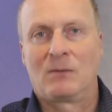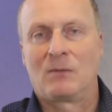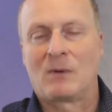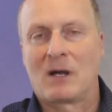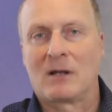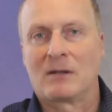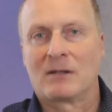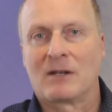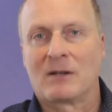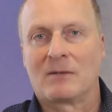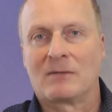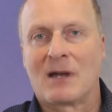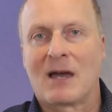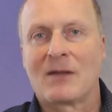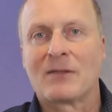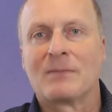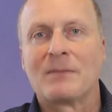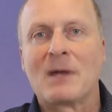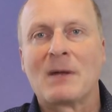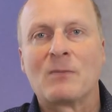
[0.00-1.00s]
well, you know,
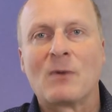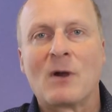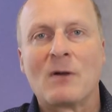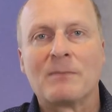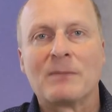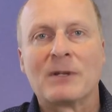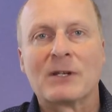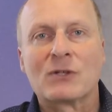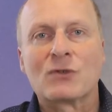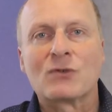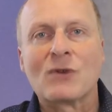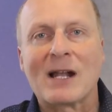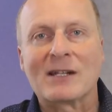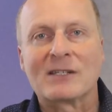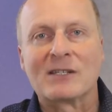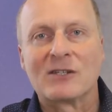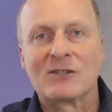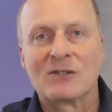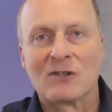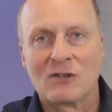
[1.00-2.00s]
other men won't be
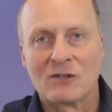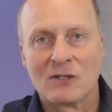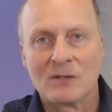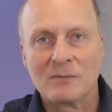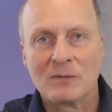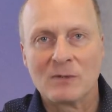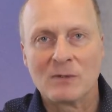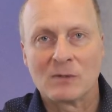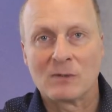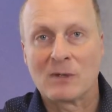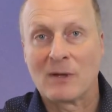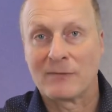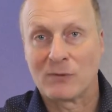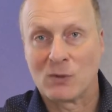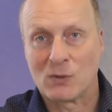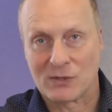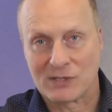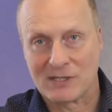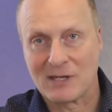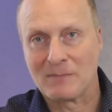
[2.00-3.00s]
attracted to them, although of
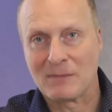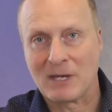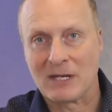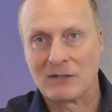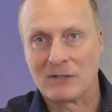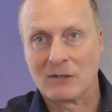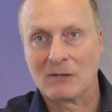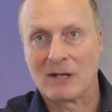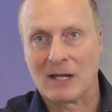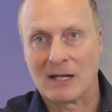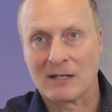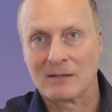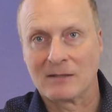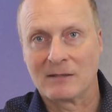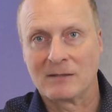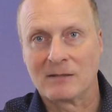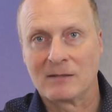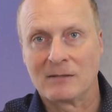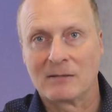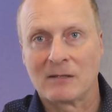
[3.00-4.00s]
course some men do like
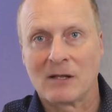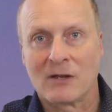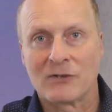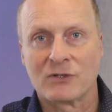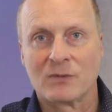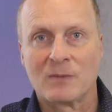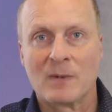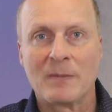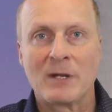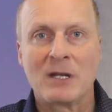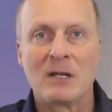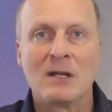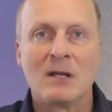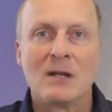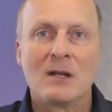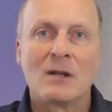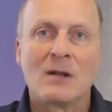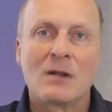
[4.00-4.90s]
larger women.